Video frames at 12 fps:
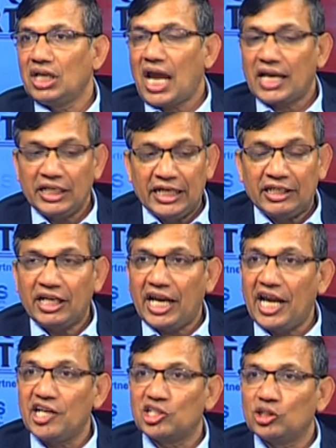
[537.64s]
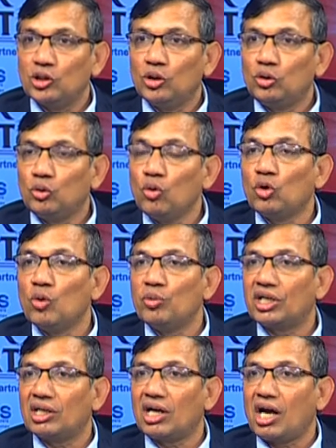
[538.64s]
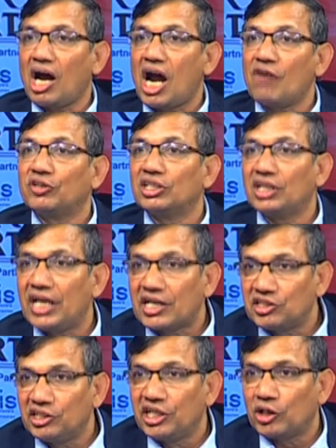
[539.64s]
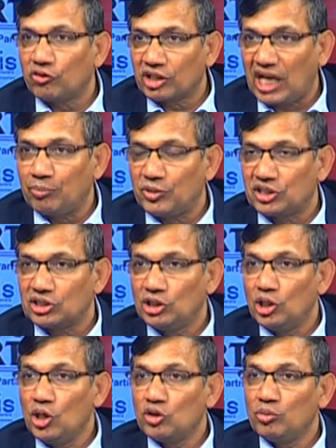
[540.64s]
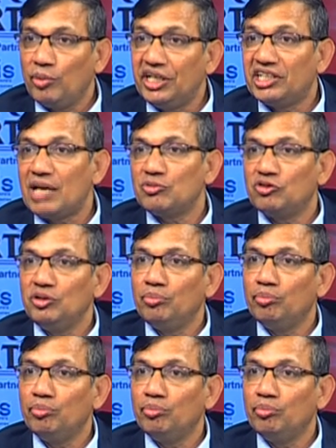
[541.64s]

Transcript: and it ends 2 kilometers after the exit gate of the campus. So many times we